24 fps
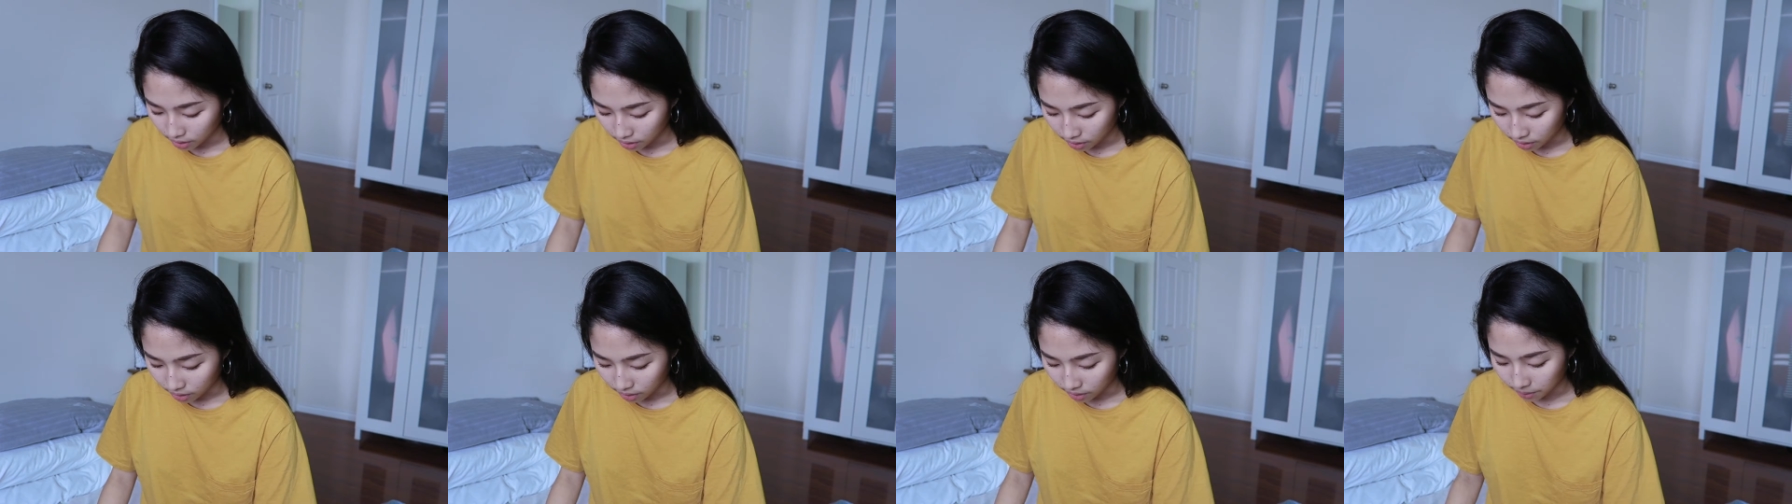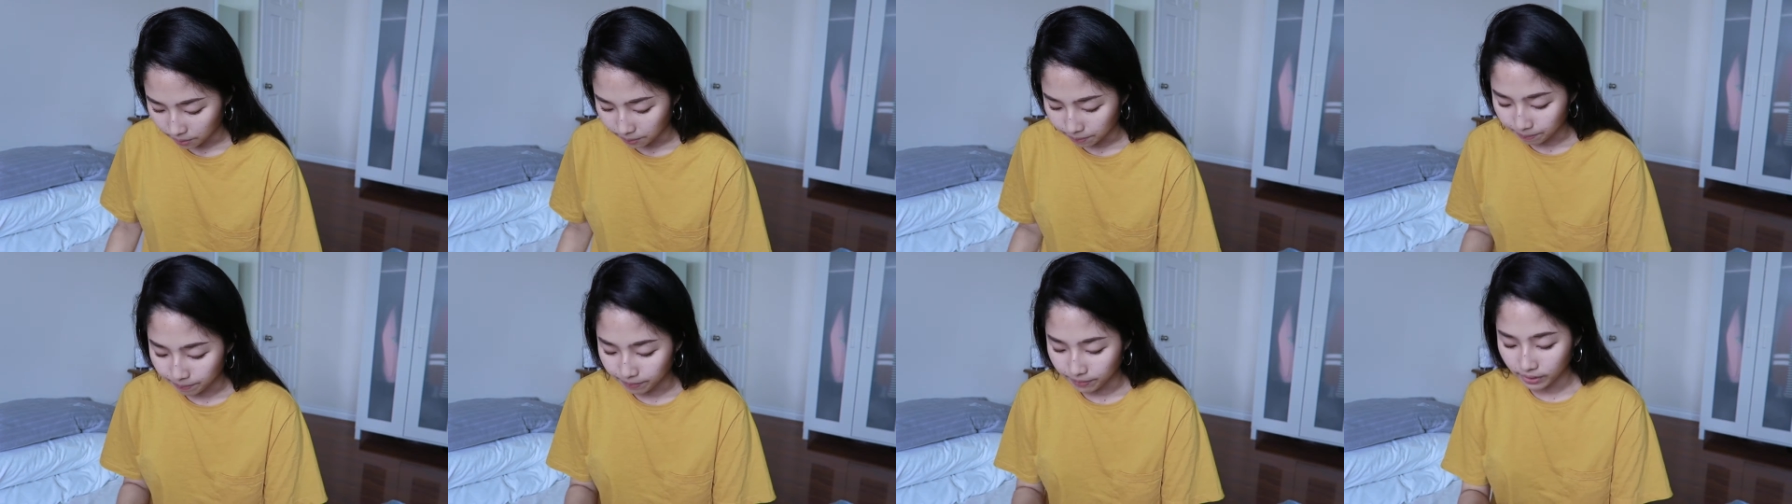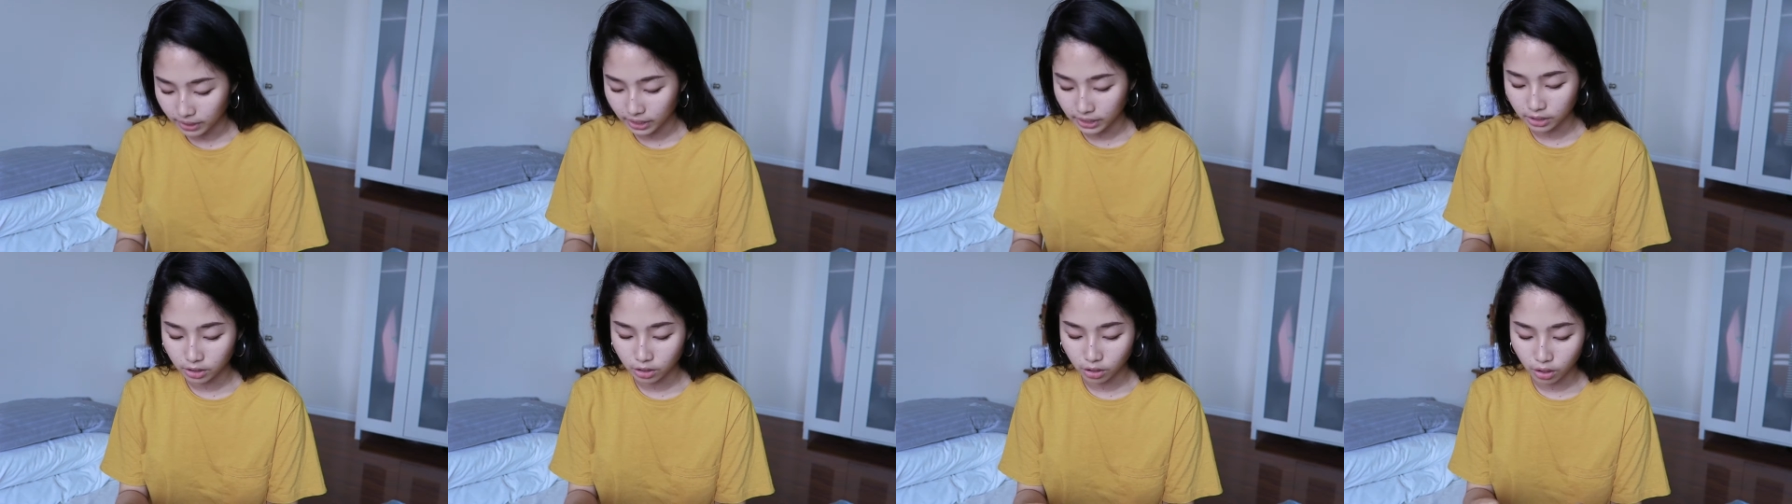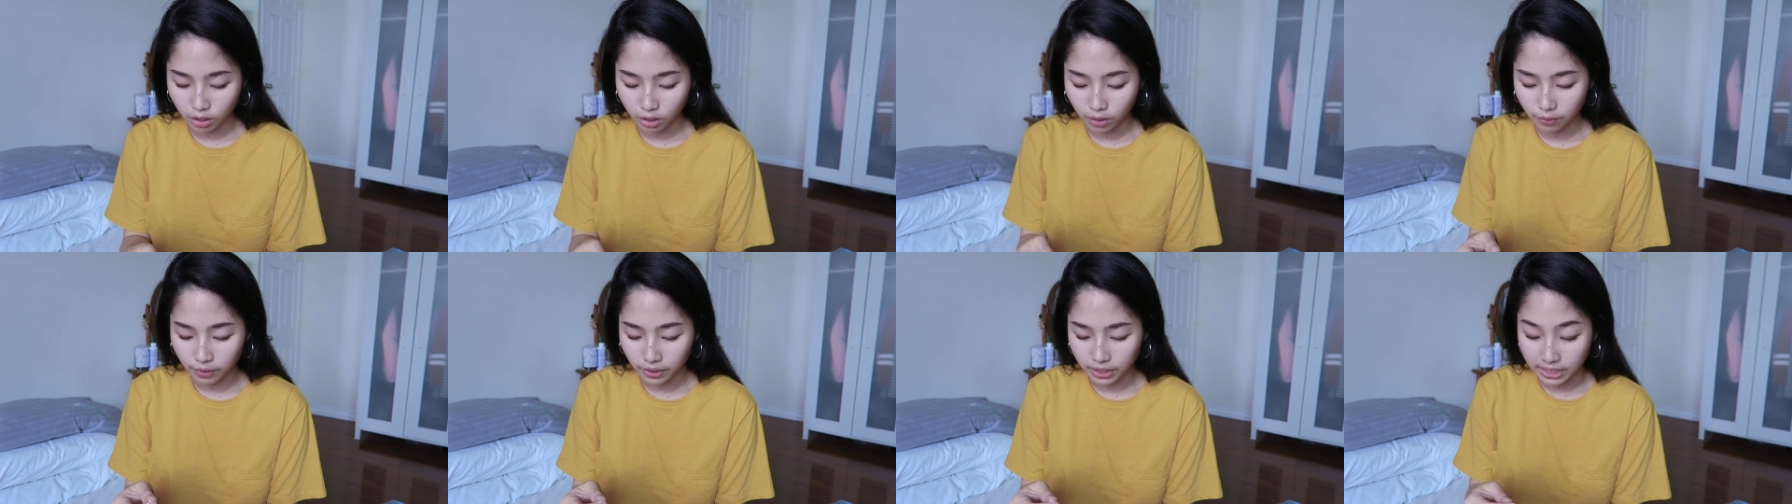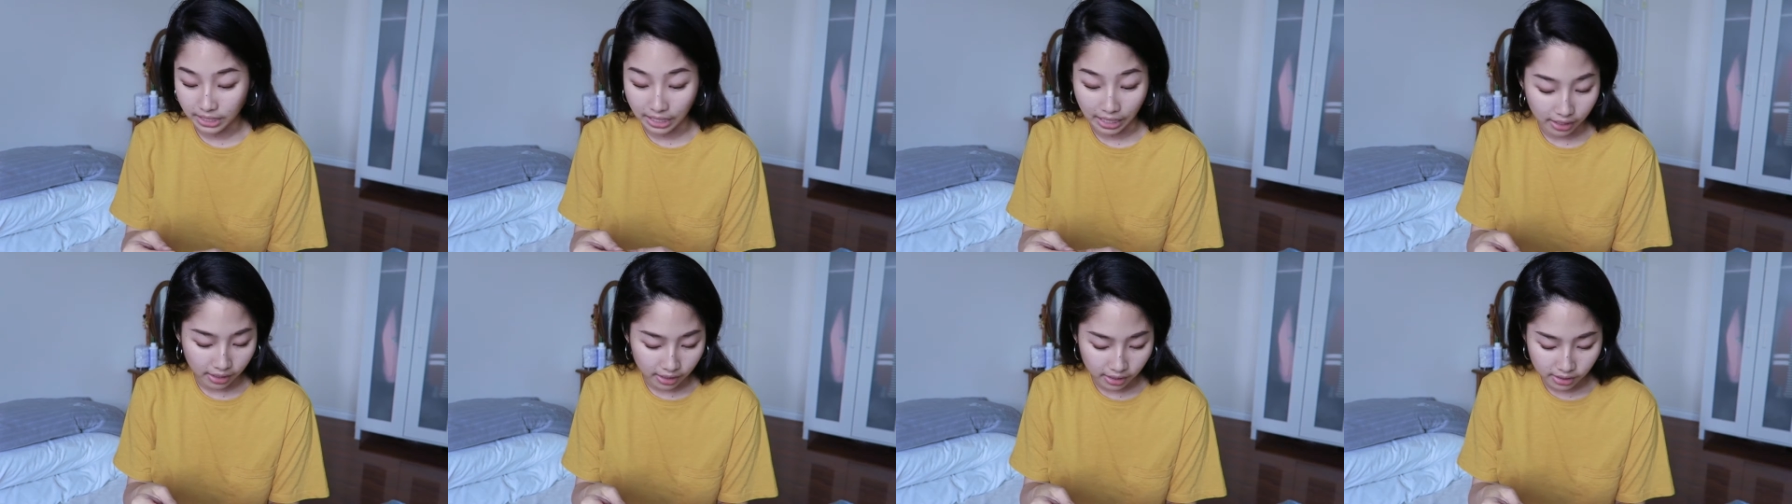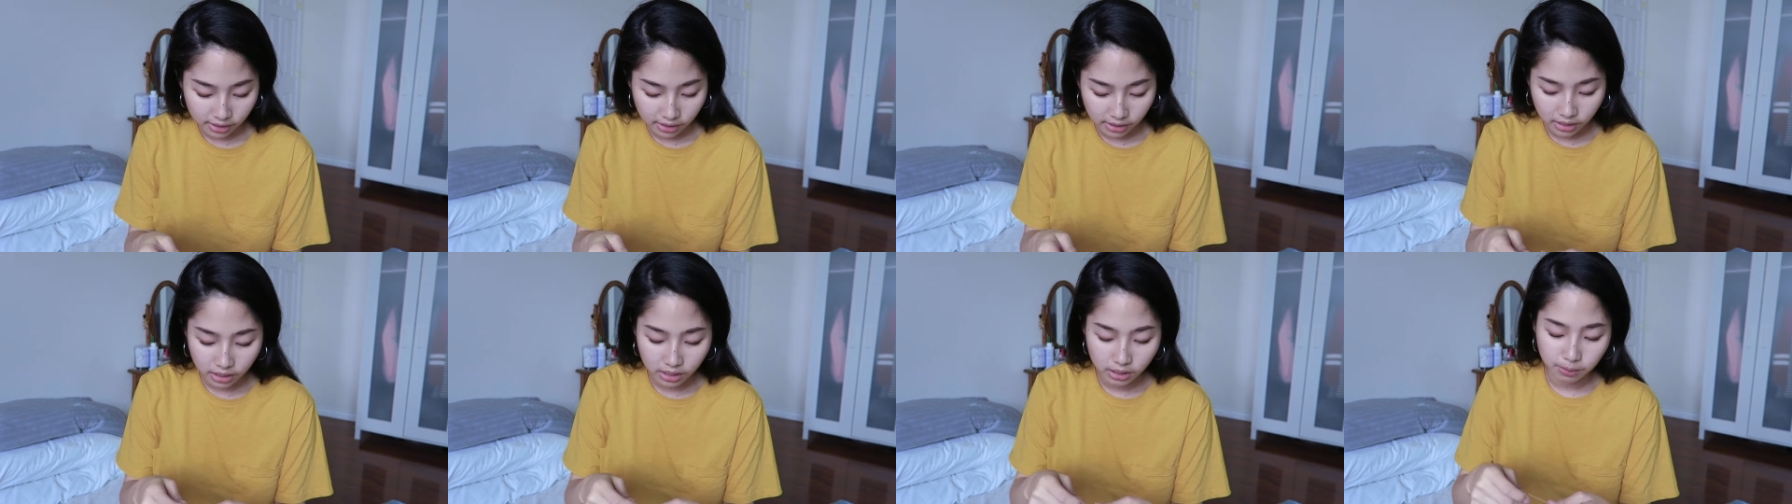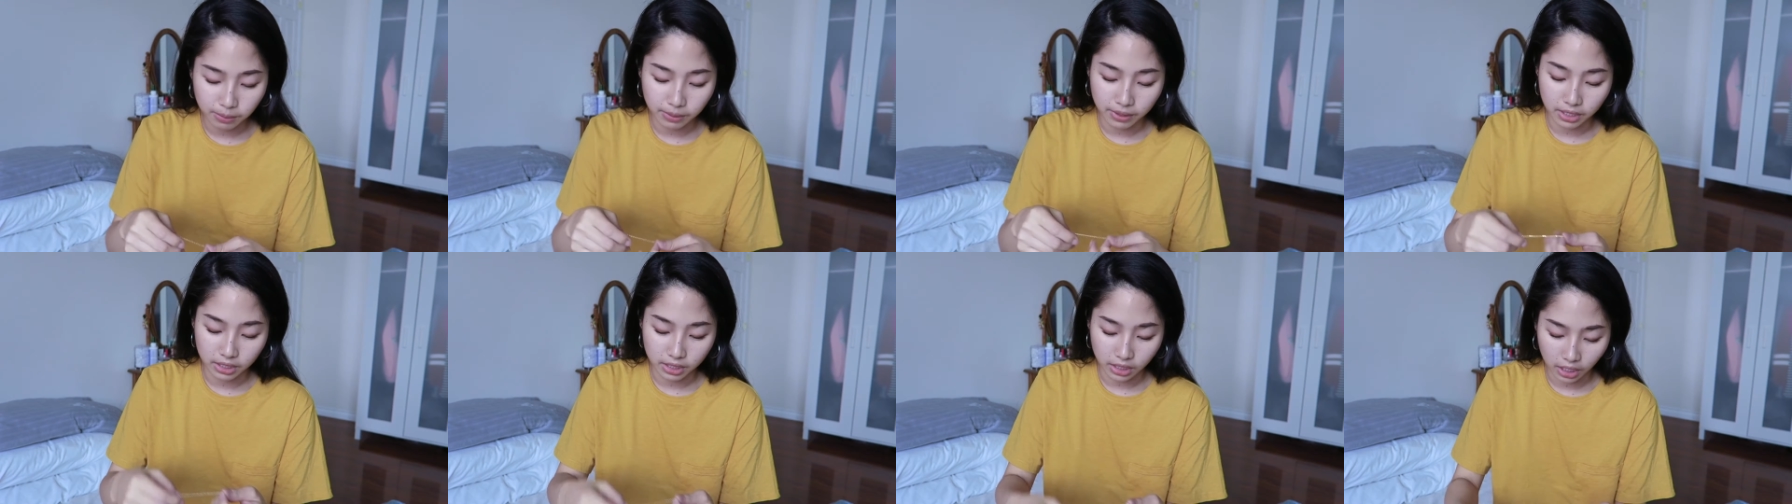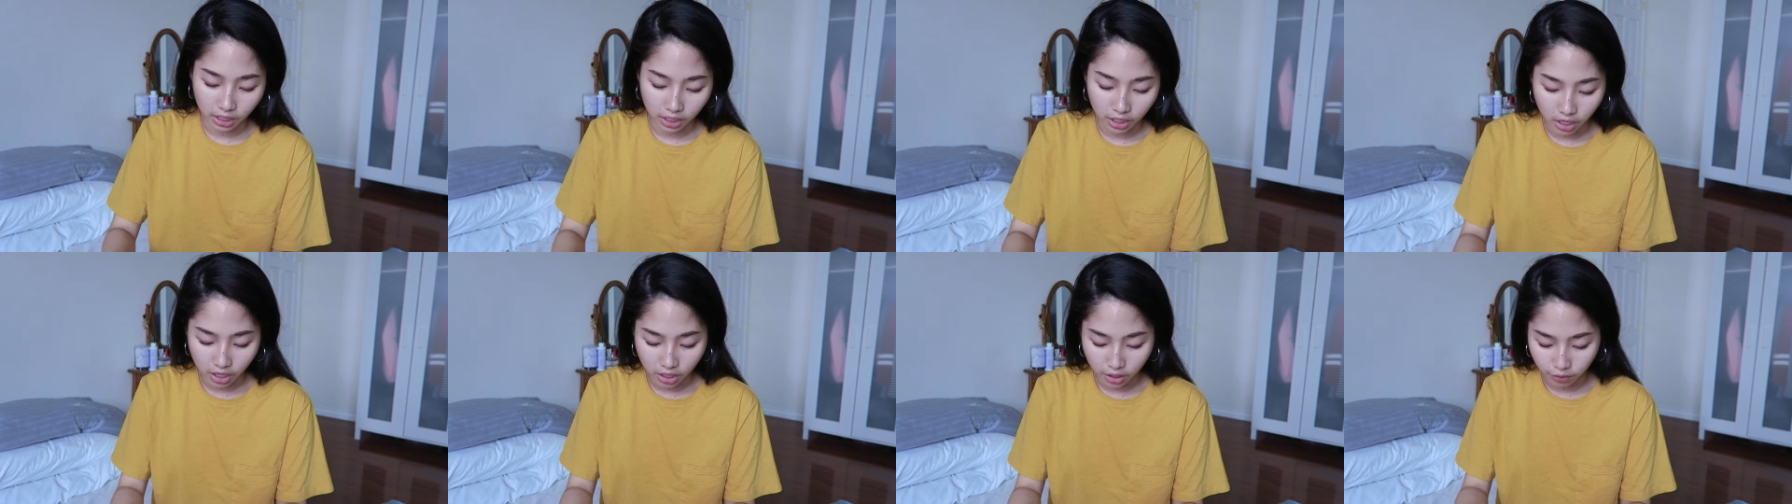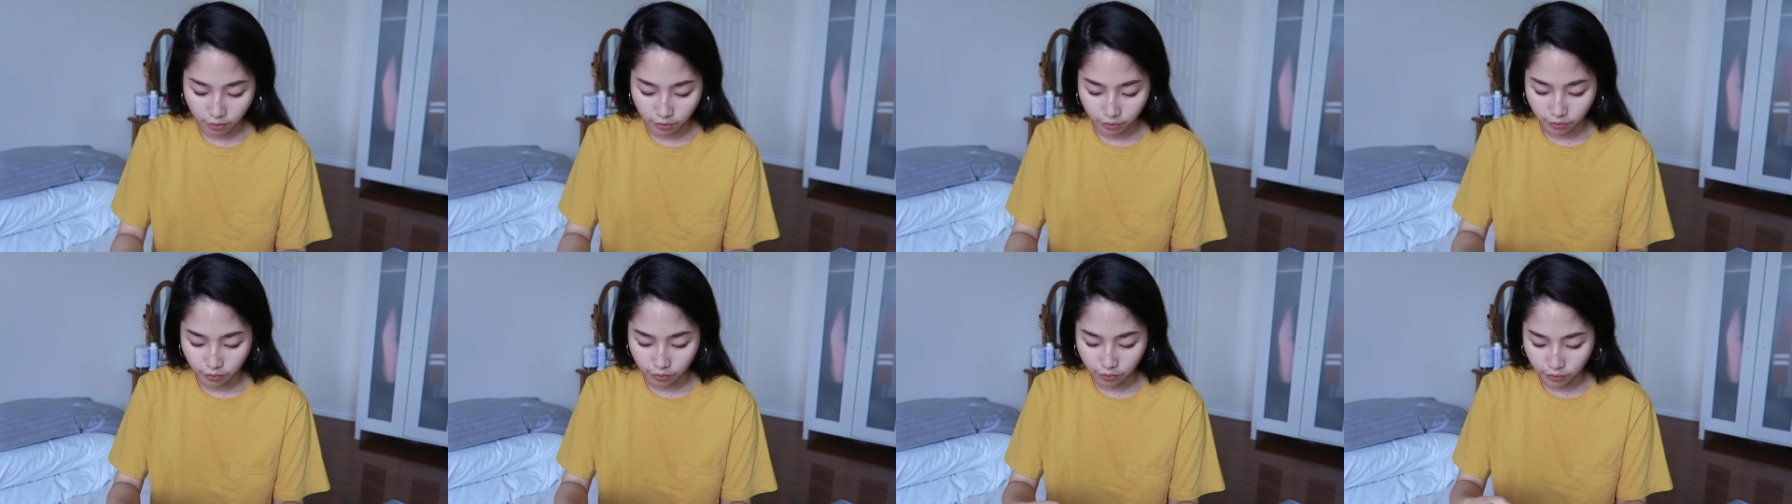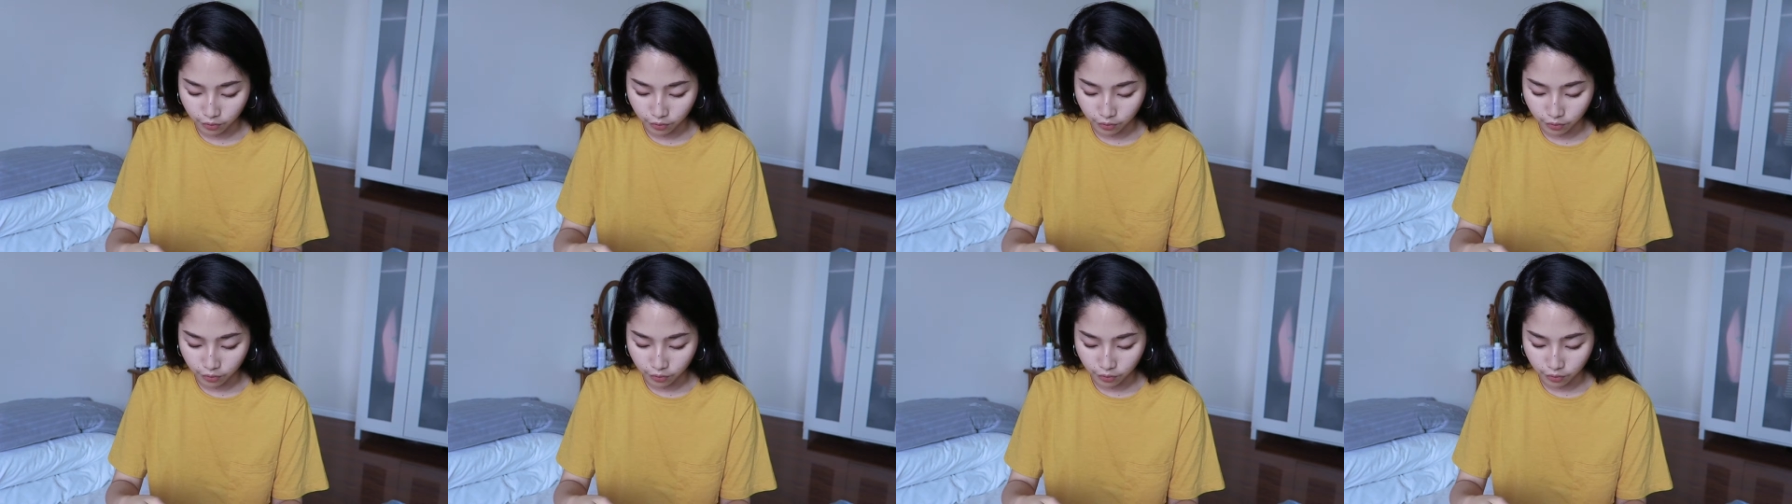um, let's start off with necklaces because i got a